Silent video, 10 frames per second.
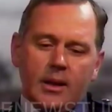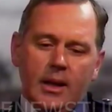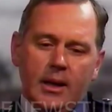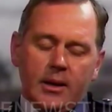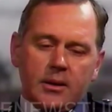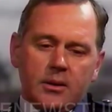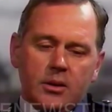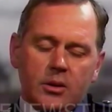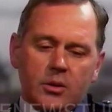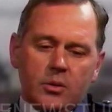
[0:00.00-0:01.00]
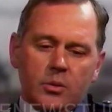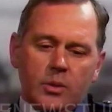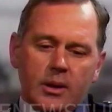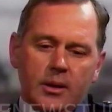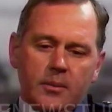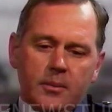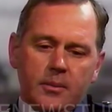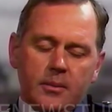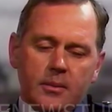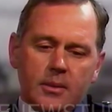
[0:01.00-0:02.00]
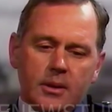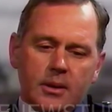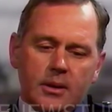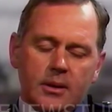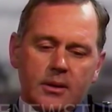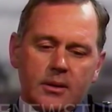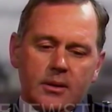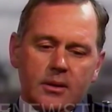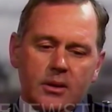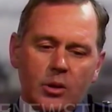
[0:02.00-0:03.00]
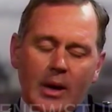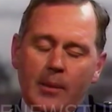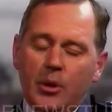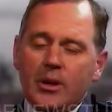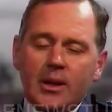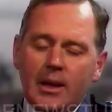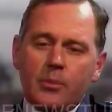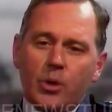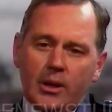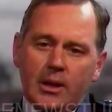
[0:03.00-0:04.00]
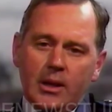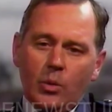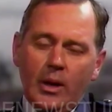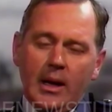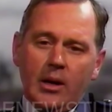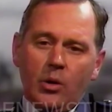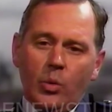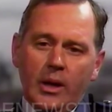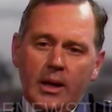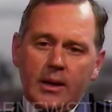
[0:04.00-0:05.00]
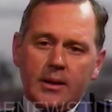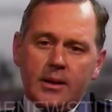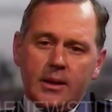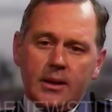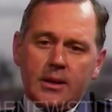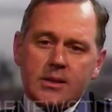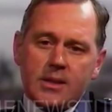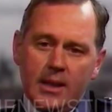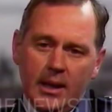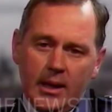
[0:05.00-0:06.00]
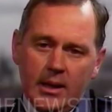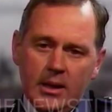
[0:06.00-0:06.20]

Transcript: allow it to, uh, uh, to happen deliberately. We are aware that it is there.